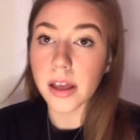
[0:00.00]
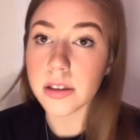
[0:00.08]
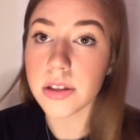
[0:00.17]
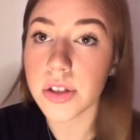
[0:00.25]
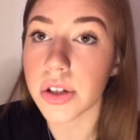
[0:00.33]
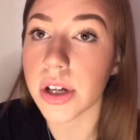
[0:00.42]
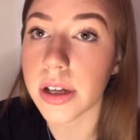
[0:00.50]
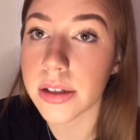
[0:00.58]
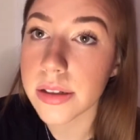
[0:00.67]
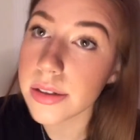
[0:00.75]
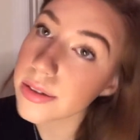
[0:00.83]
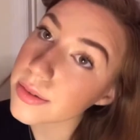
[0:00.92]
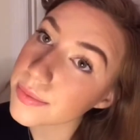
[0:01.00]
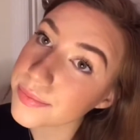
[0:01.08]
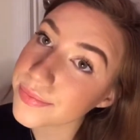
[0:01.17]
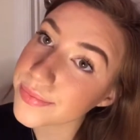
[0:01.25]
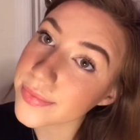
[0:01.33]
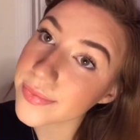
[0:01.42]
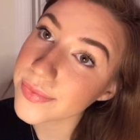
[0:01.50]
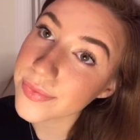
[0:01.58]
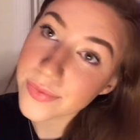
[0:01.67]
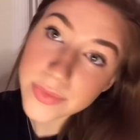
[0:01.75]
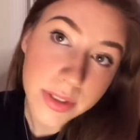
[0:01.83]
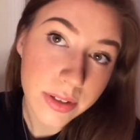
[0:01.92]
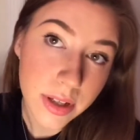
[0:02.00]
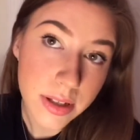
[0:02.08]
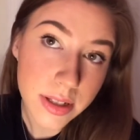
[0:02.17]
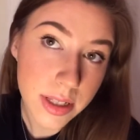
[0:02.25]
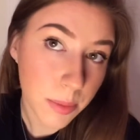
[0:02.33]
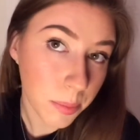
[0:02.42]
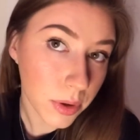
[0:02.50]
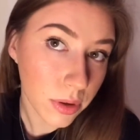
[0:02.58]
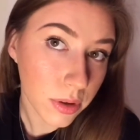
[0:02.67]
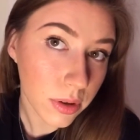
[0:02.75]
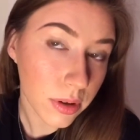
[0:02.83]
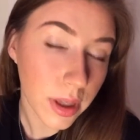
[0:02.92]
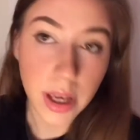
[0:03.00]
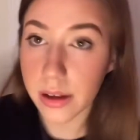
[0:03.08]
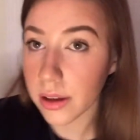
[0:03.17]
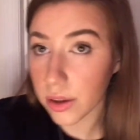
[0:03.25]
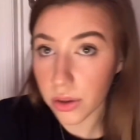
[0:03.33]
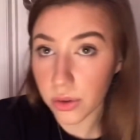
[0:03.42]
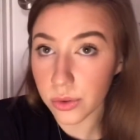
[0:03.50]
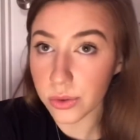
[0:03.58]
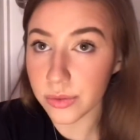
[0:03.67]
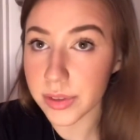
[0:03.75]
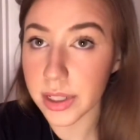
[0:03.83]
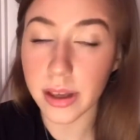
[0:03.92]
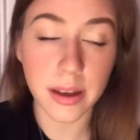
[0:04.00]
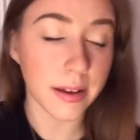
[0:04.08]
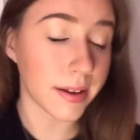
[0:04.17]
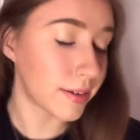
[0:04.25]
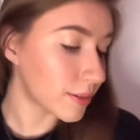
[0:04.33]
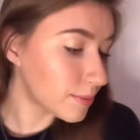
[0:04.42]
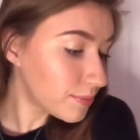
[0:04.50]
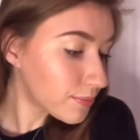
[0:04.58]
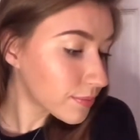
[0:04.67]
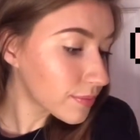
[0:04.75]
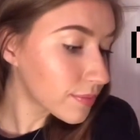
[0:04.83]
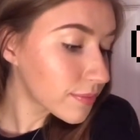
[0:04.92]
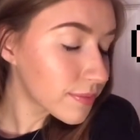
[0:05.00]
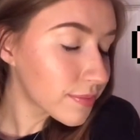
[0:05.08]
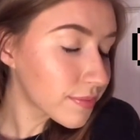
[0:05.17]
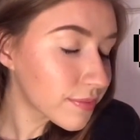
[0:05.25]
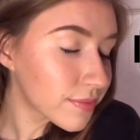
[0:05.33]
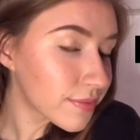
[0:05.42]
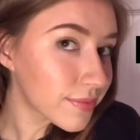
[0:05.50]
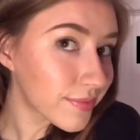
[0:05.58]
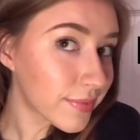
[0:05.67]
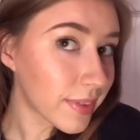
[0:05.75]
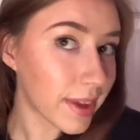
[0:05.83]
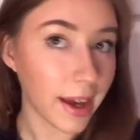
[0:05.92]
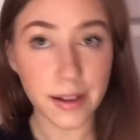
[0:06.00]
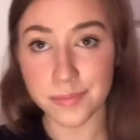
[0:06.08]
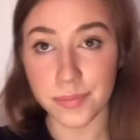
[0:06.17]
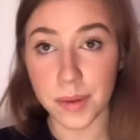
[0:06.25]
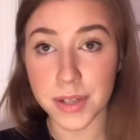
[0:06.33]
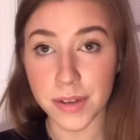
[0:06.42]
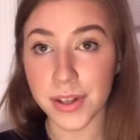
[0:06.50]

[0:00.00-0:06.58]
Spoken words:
It's just simple yet cute, and yeah, I'm